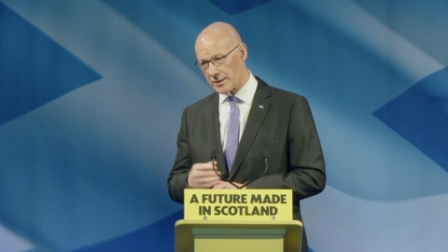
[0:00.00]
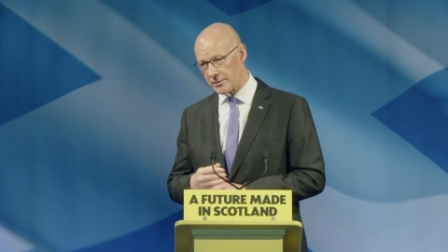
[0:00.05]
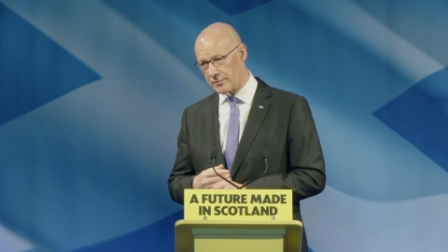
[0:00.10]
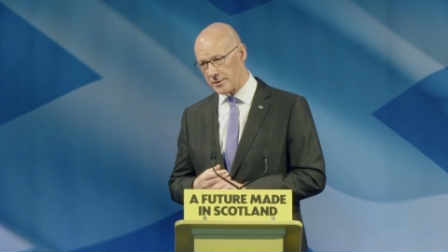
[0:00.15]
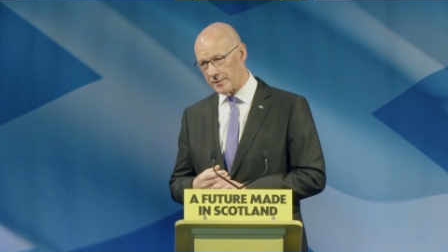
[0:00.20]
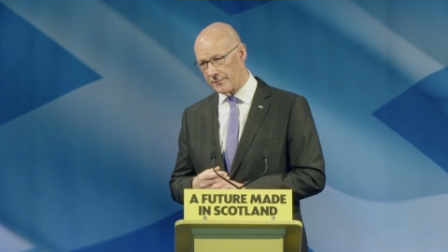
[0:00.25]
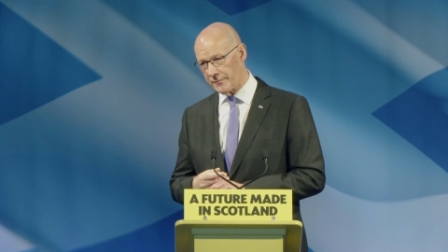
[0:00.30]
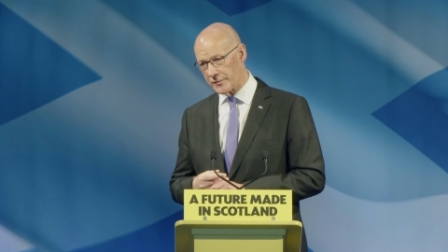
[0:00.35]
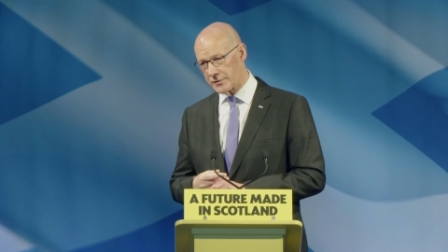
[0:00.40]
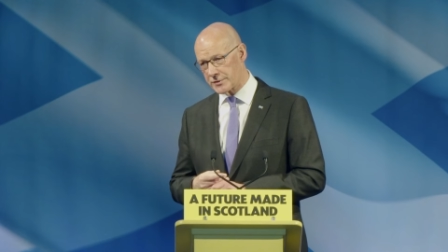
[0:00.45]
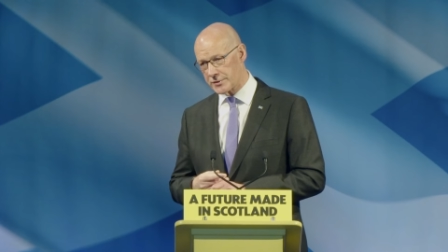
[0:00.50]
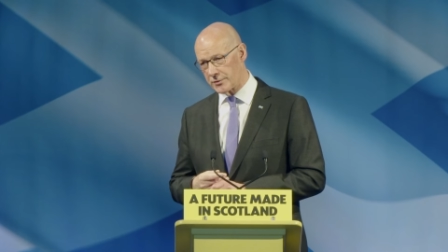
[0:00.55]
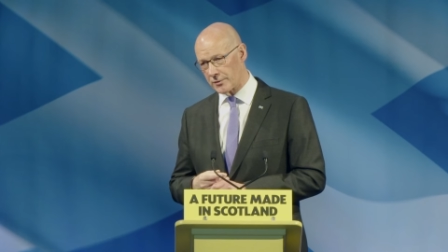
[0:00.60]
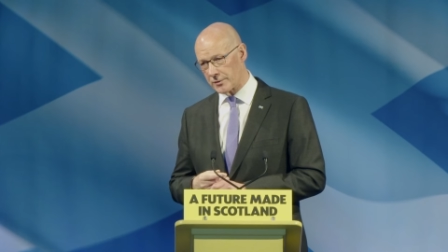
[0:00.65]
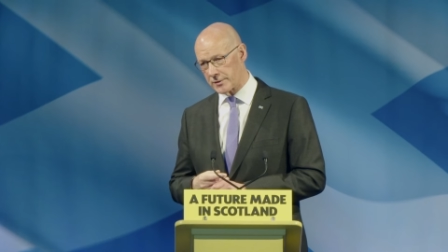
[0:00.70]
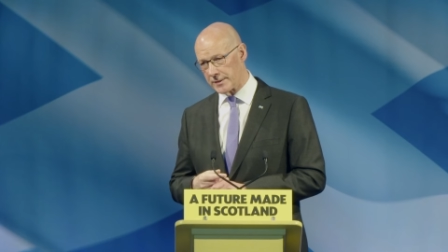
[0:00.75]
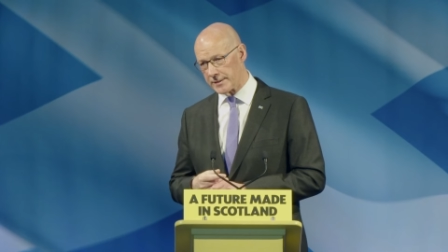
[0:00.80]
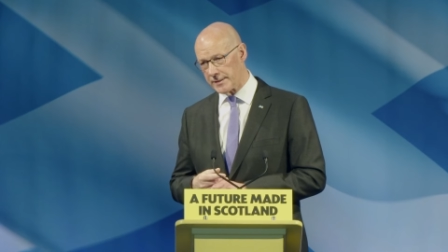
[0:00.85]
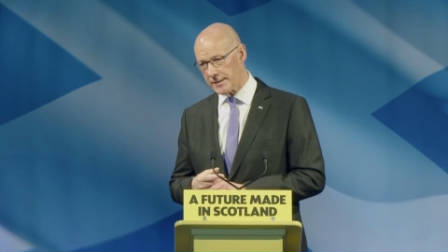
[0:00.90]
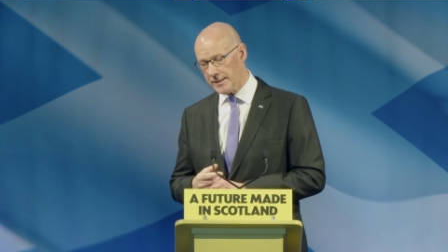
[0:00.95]
outcome for
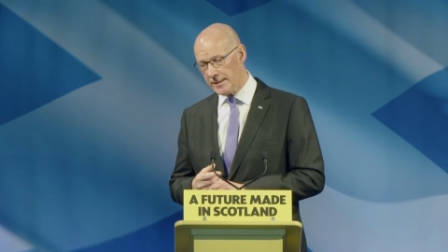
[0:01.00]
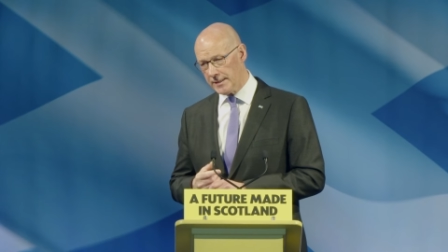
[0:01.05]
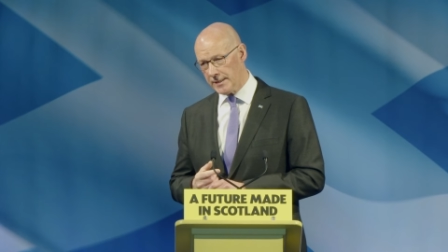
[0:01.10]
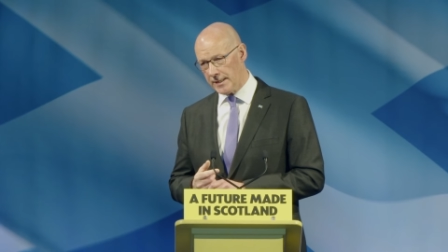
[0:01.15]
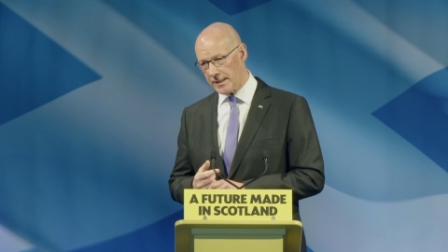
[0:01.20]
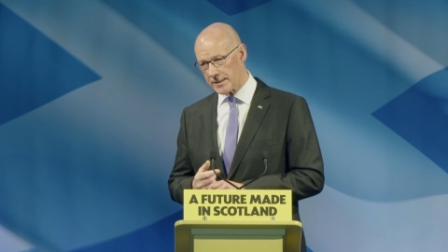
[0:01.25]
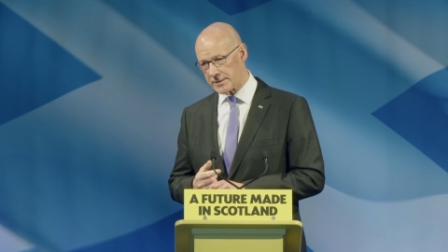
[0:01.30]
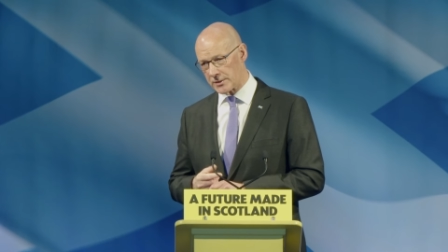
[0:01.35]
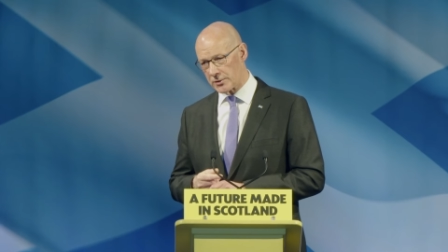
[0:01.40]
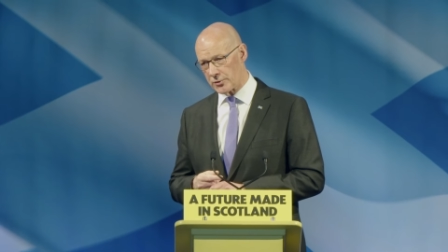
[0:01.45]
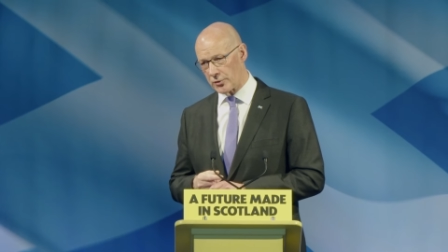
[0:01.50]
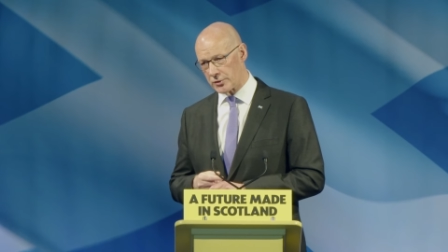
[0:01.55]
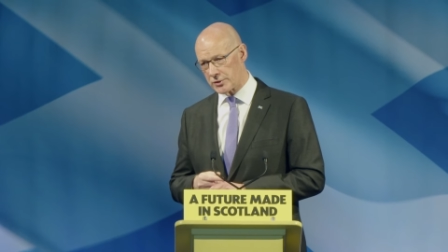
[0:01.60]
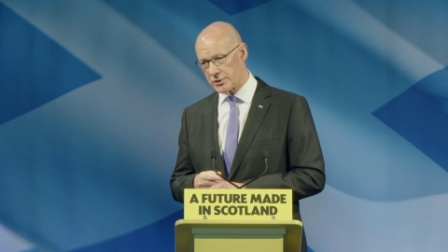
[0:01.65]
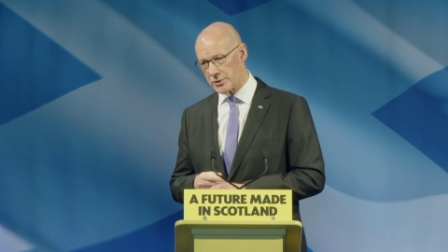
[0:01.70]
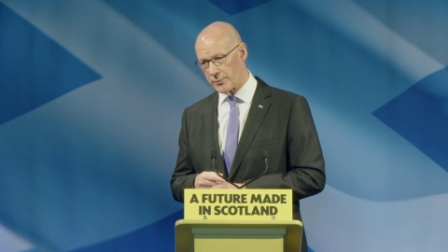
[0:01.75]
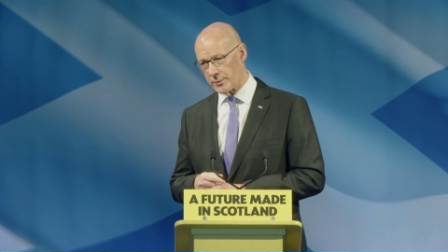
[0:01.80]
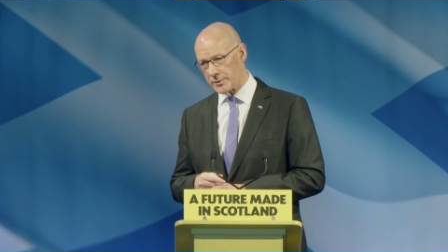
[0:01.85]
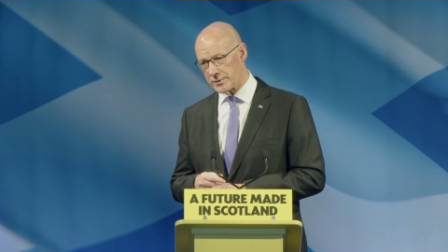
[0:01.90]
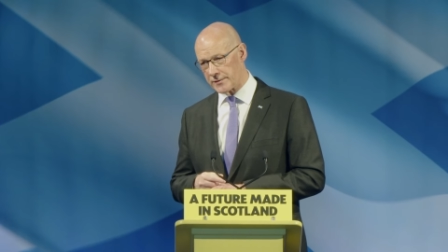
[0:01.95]
Scotland as a
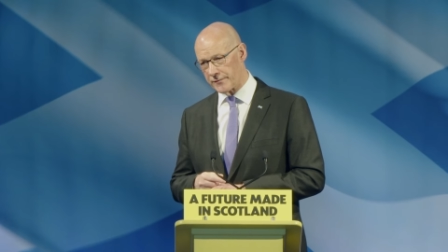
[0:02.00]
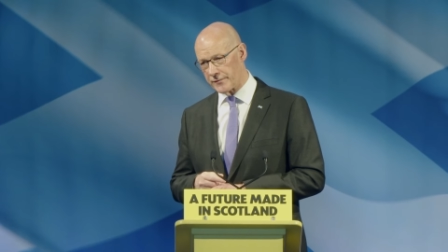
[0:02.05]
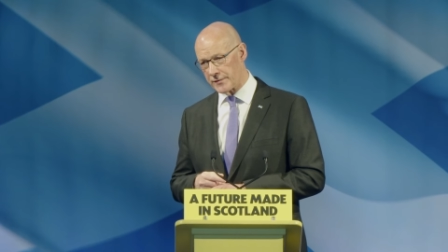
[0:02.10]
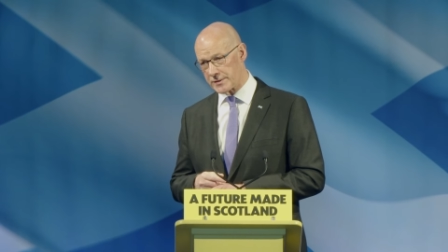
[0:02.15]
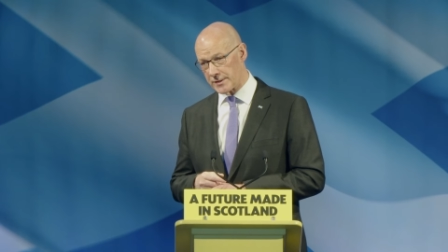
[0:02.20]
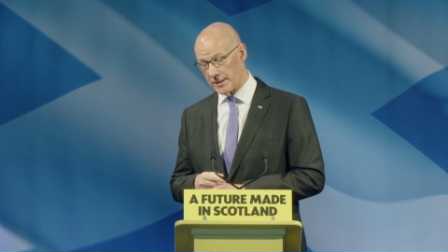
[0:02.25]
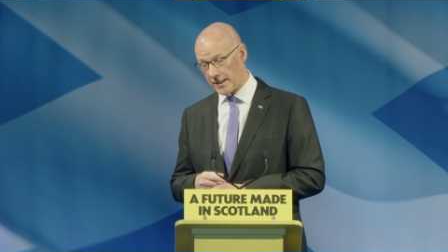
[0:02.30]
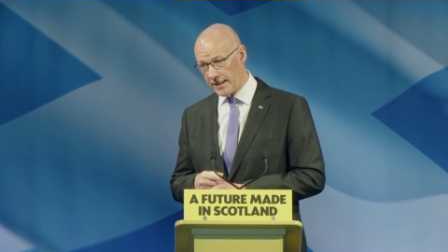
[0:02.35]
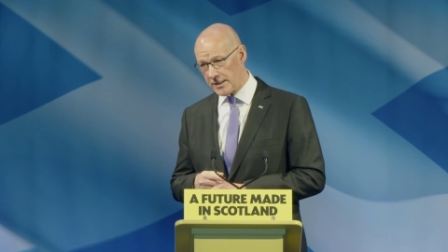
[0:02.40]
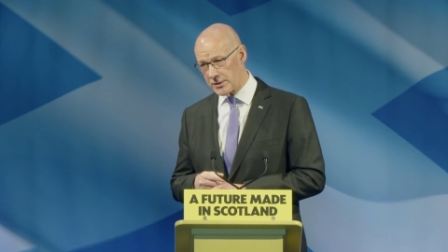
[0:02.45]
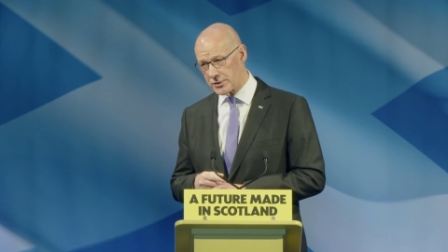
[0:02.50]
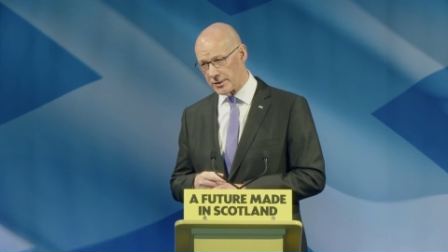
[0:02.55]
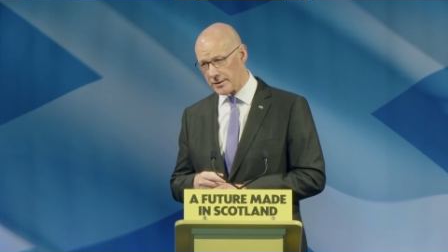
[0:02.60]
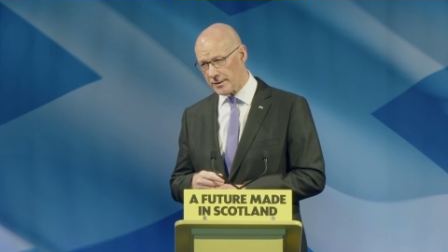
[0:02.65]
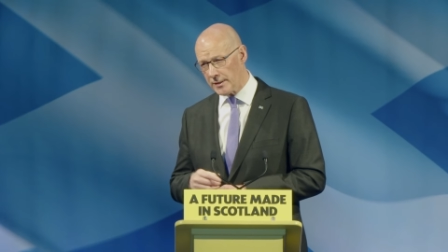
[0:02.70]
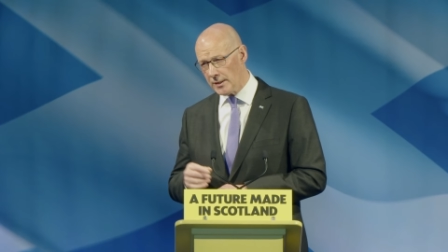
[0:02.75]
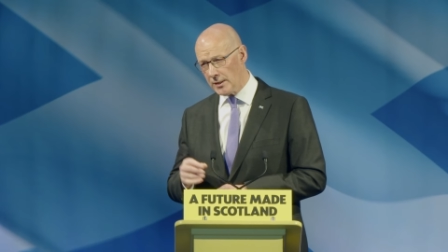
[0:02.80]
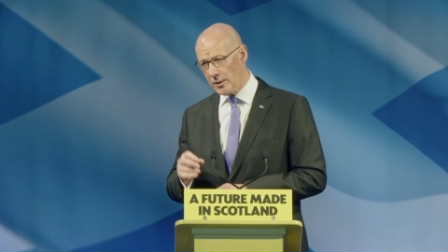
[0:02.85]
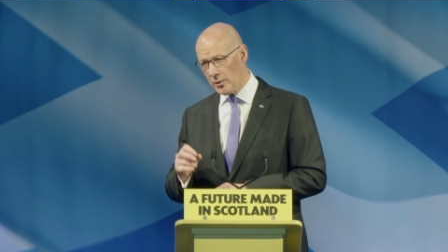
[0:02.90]
consequence of this election,